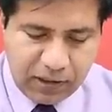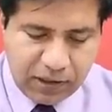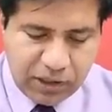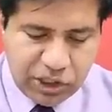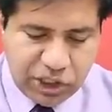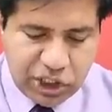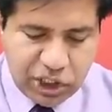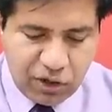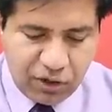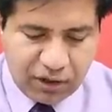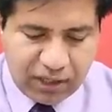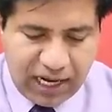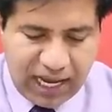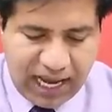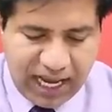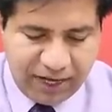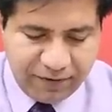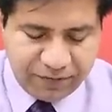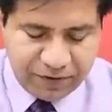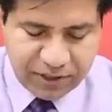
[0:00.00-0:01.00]

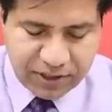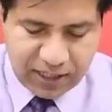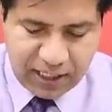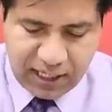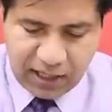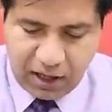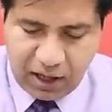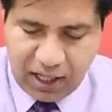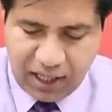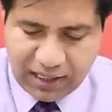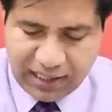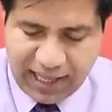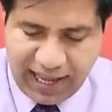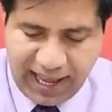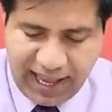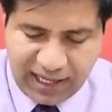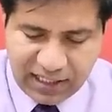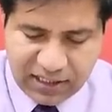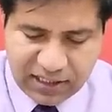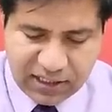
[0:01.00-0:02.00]
geoglyphs and all
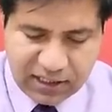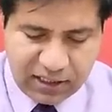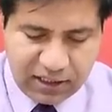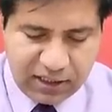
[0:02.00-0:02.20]
that.